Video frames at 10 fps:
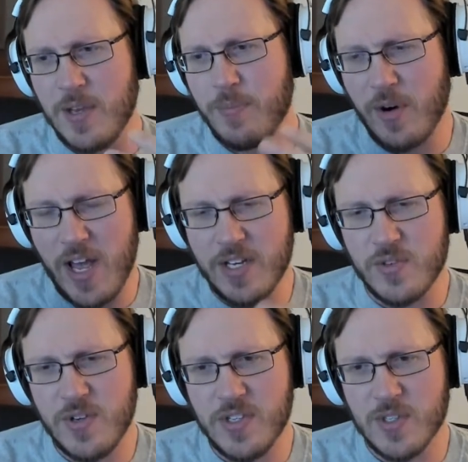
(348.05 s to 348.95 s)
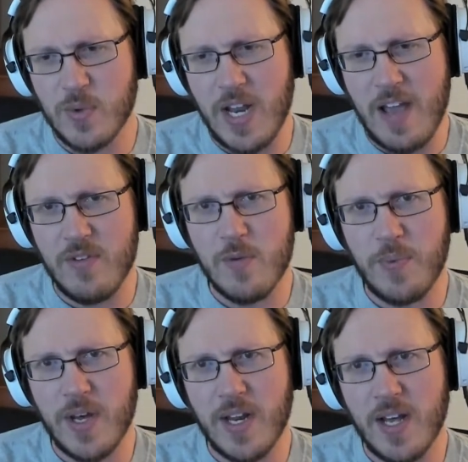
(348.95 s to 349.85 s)
The Emperor had his reasons, what have you,
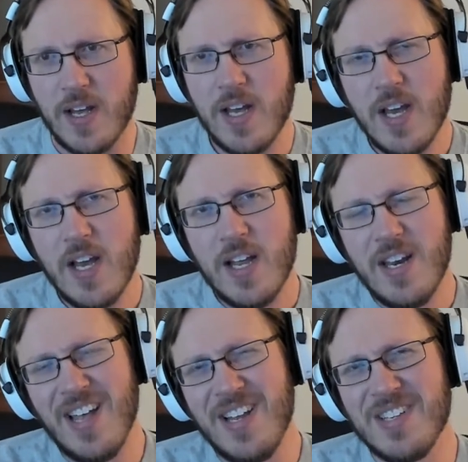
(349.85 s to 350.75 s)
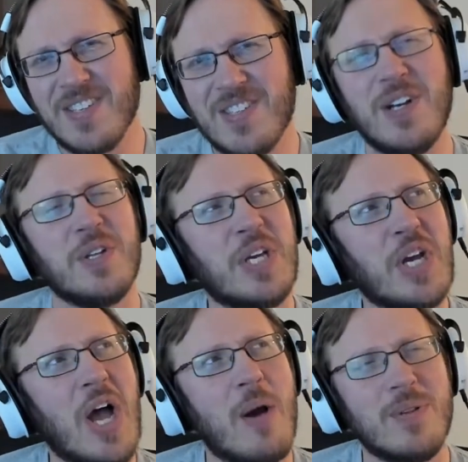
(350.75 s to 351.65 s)
but not
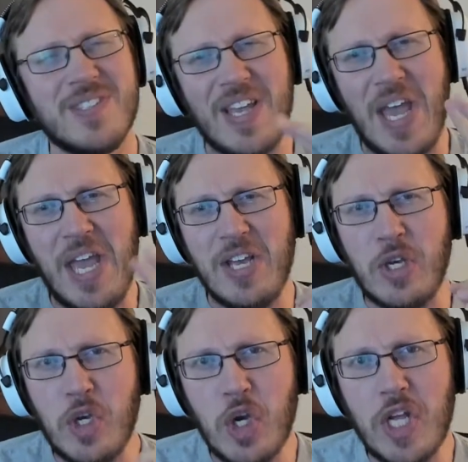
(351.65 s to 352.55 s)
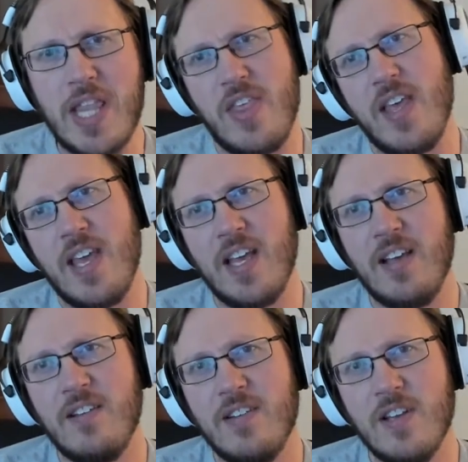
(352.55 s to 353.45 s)
necessarily, I would say, a good thing.